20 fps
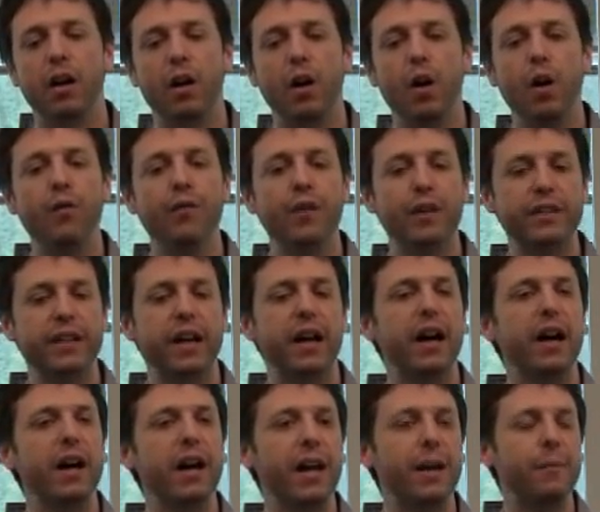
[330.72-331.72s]
Over
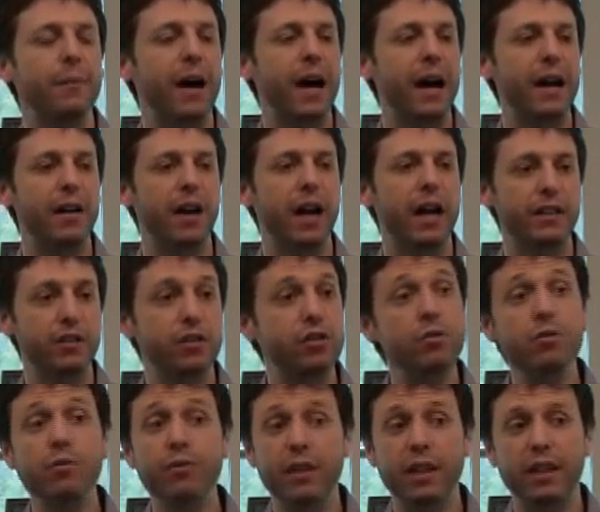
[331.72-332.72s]
time, I
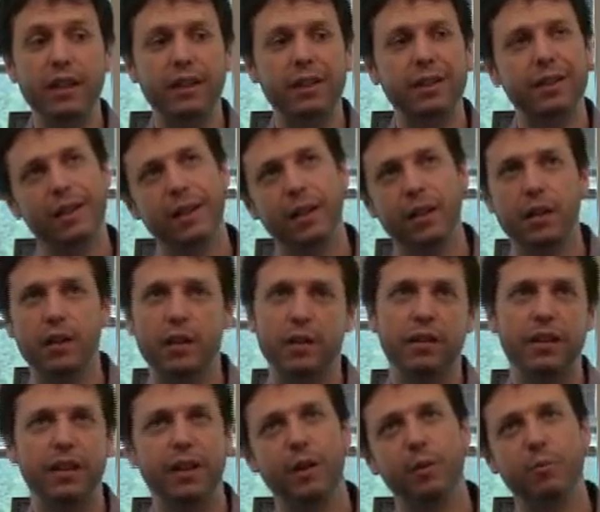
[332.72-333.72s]
do think,
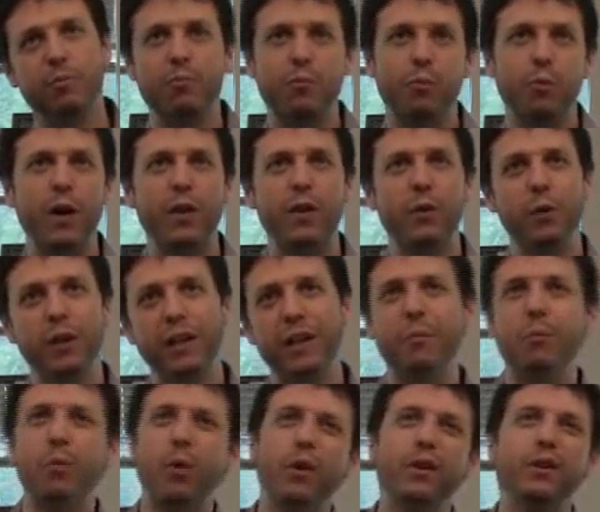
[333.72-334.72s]
whether we'll
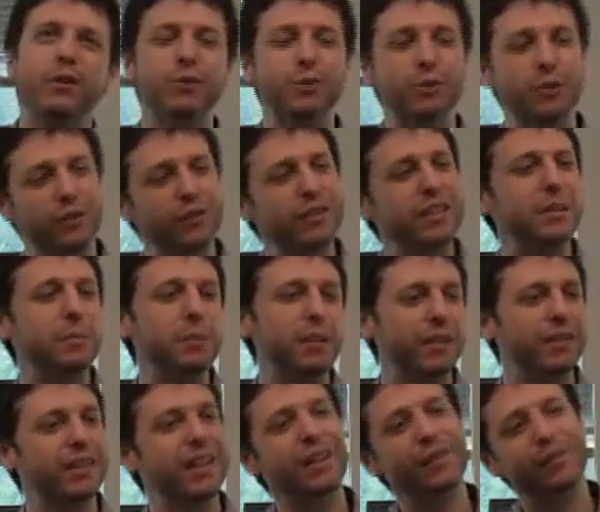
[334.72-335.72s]
get more users of
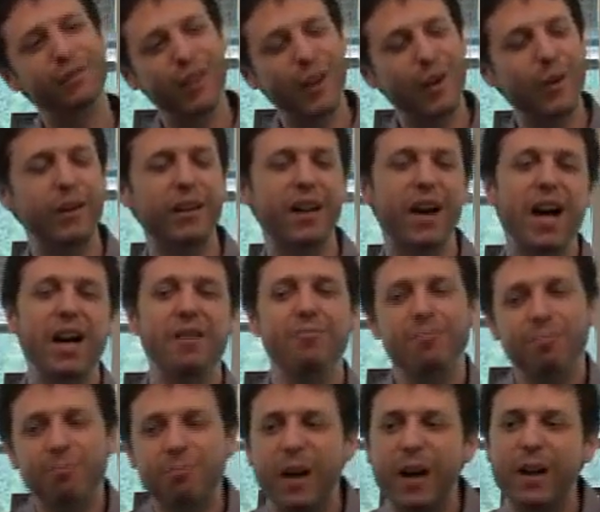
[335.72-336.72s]
TPL Dataflow or
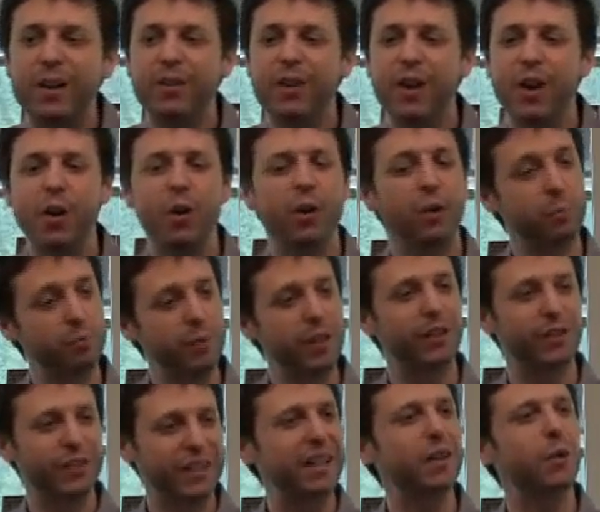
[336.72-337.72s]
not, I don't know.
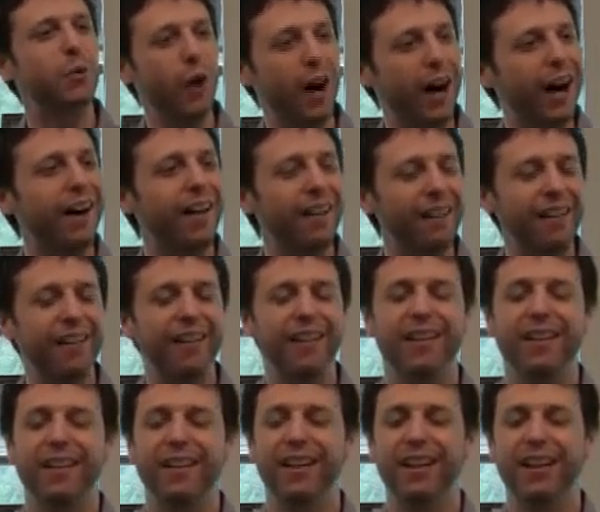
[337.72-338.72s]
It'll take a while.
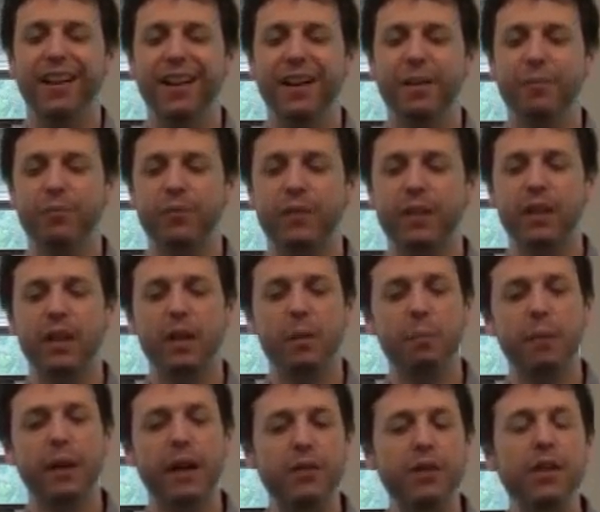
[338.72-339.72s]

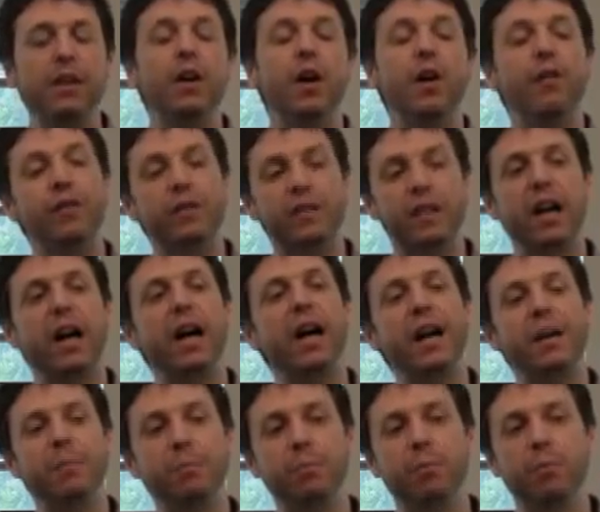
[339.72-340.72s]
But I think over
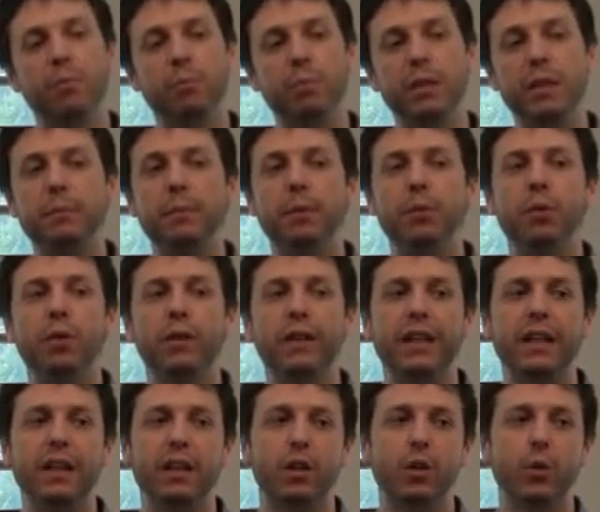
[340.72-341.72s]
time, people will
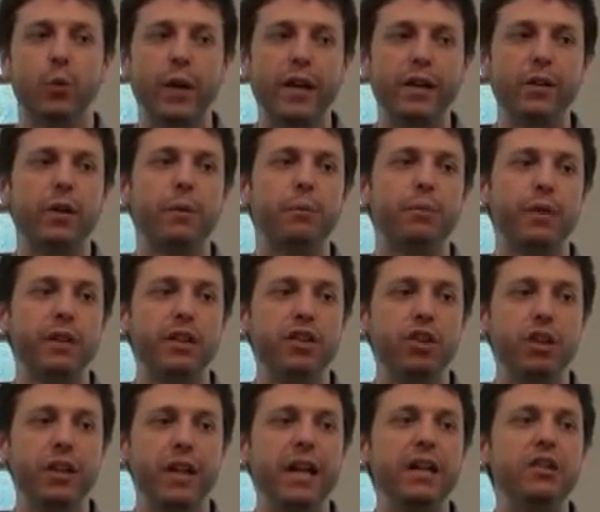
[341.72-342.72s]
get a greater
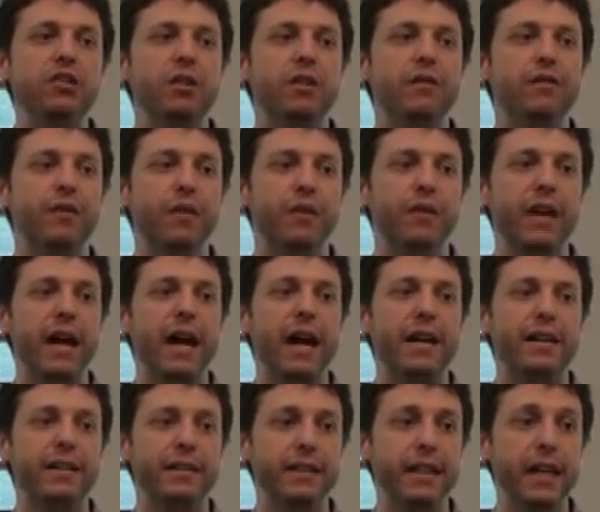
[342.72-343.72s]
appreciation for
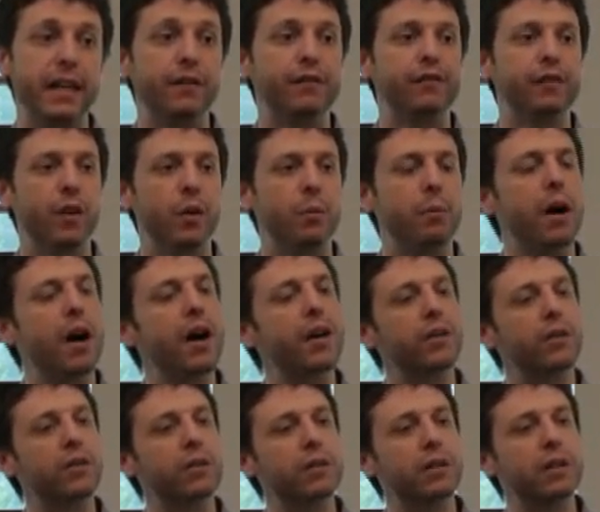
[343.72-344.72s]
that Dataflow
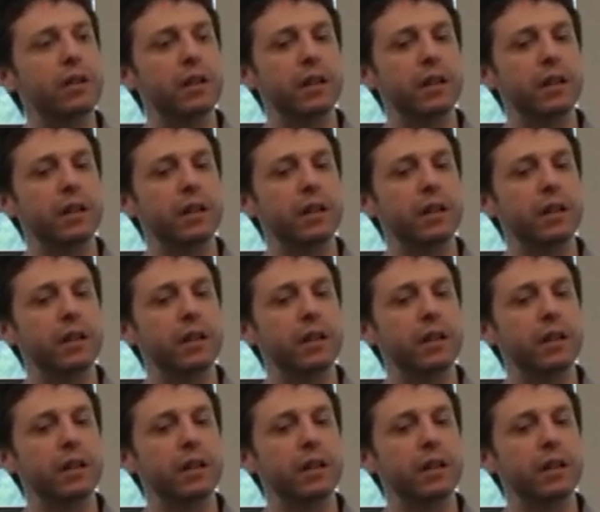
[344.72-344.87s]
model